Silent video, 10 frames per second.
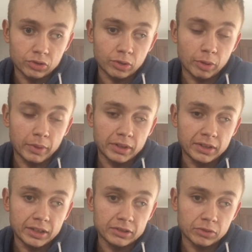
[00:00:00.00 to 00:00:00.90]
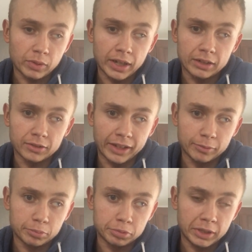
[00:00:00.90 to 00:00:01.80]
supplement deals as well,
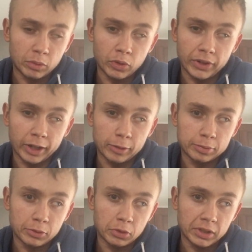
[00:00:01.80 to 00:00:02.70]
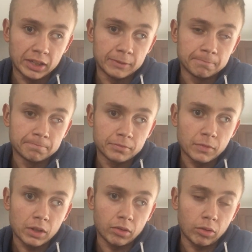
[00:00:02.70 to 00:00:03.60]
pre-workout protein,
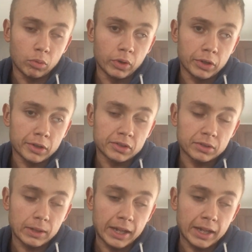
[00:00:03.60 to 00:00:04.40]
the works.